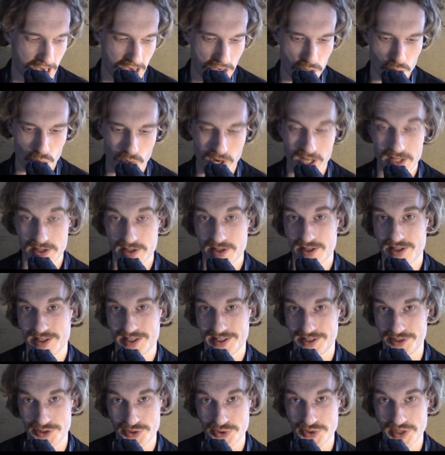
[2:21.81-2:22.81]
in one
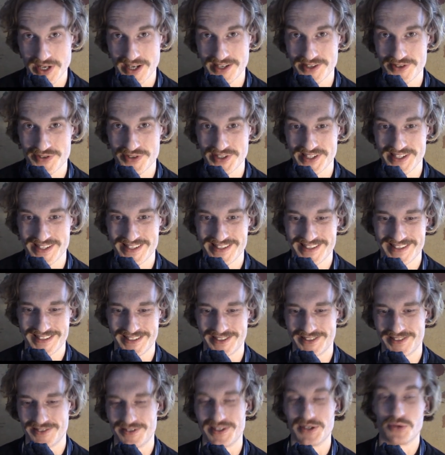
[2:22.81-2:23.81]
and two countries,
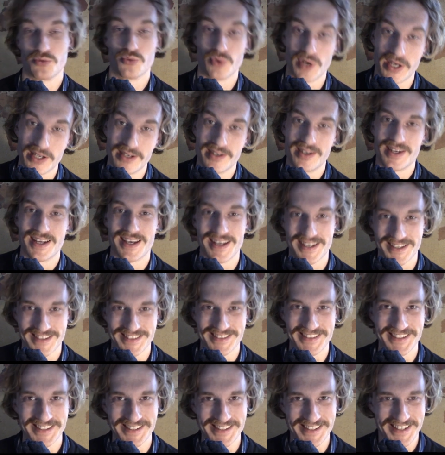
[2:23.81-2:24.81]
uh, like one leg
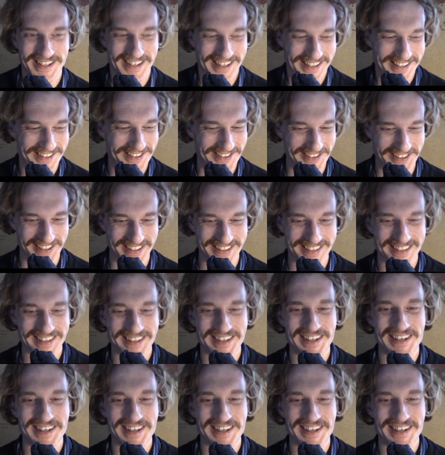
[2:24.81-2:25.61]
in each country,